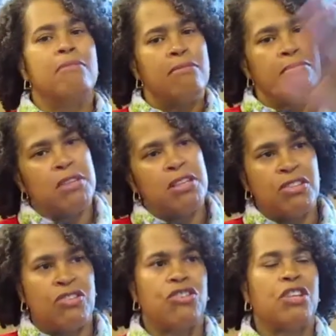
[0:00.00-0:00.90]
This
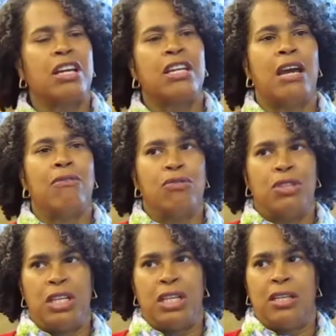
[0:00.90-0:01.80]
is just like a night
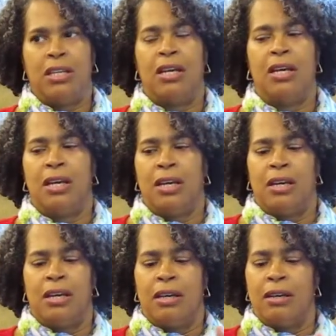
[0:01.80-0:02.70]
routine.
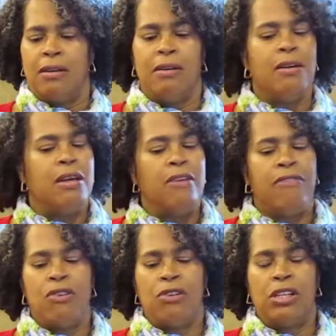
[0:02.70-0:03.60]

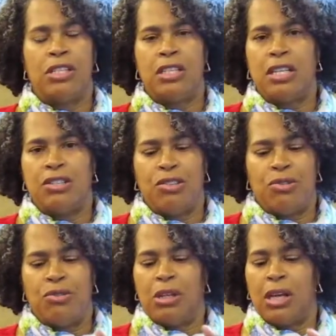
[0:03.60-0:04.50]
If you're listening
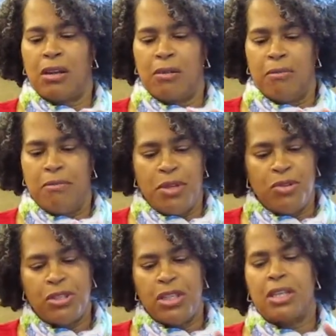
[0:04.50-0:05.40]
to a lot of
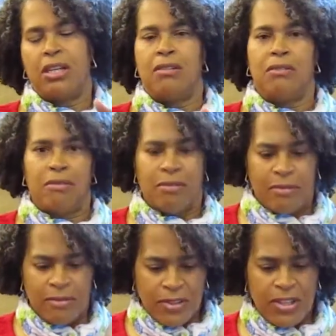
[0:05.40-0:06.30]
music and
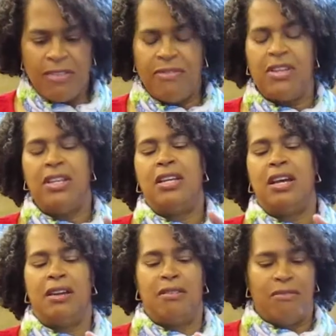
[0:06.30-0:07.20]
TV
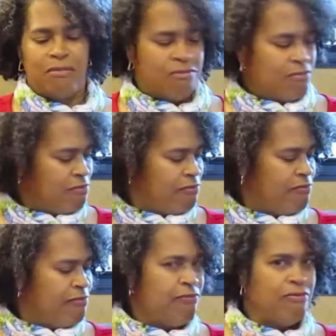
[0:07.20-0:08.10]
and
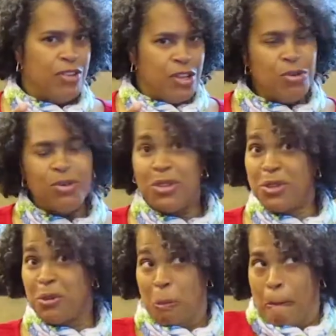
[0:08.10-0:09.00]

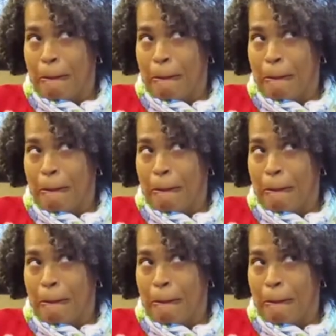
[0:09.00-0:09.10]
YouTube